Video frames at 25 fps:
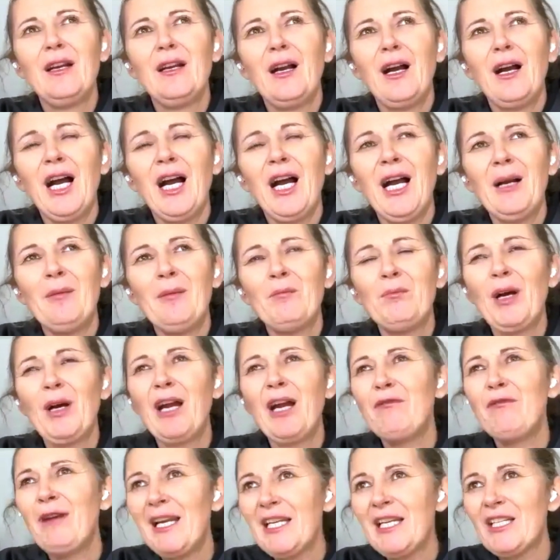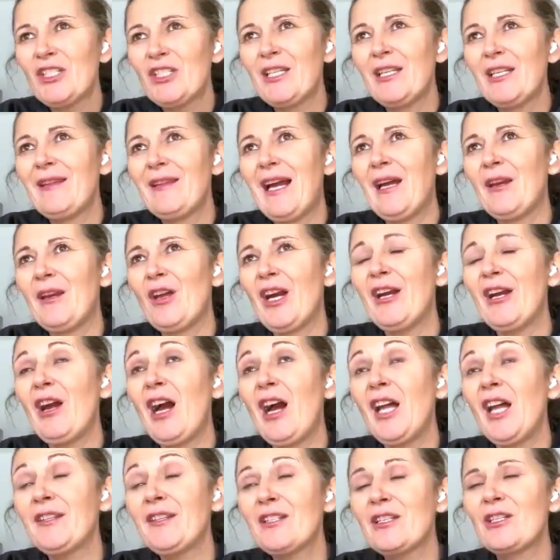but I relished in that, and I
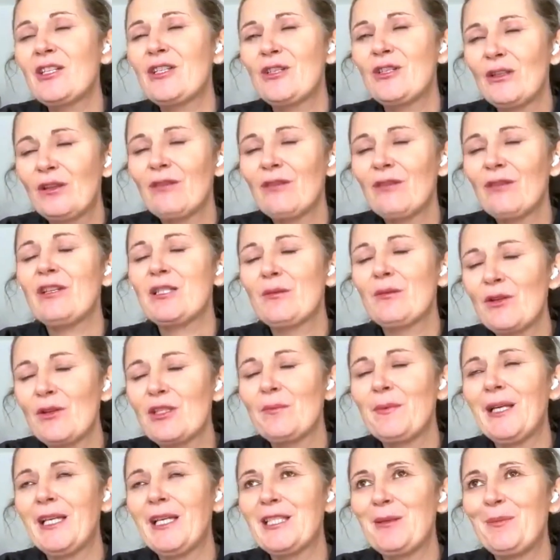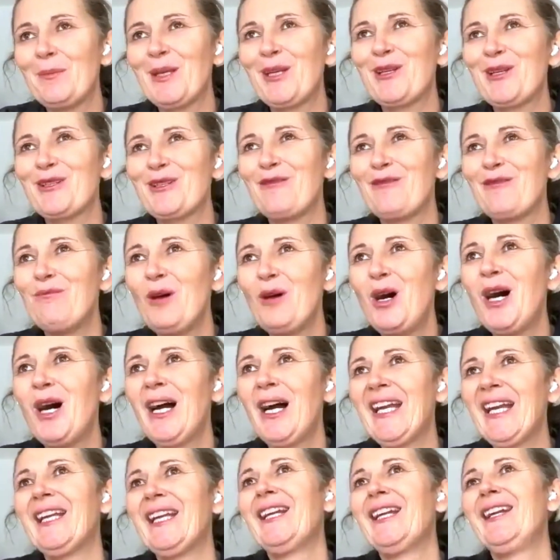understood the responsibility because of
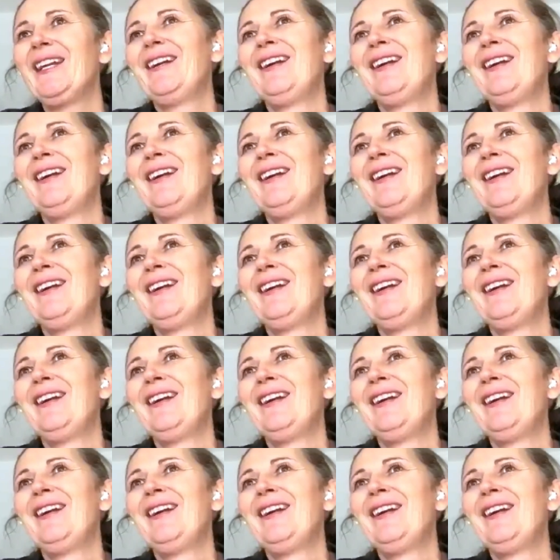my